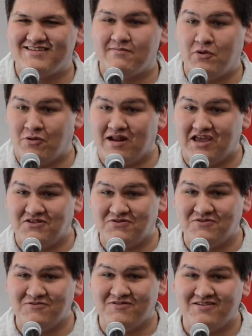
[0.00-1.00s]
But when I
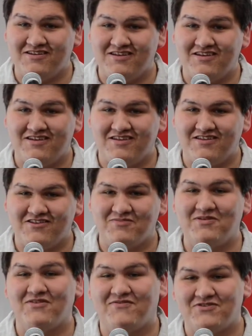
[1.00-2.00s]
do, you'll
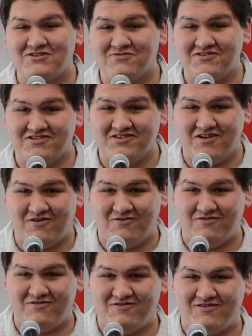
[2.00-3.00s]
be the first one to know.
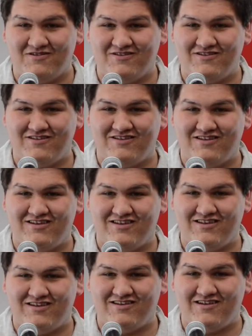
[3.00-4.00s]

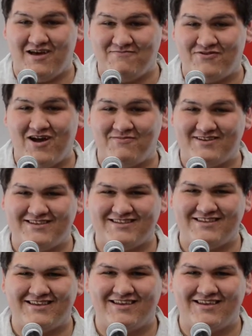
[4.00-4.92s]
I promise.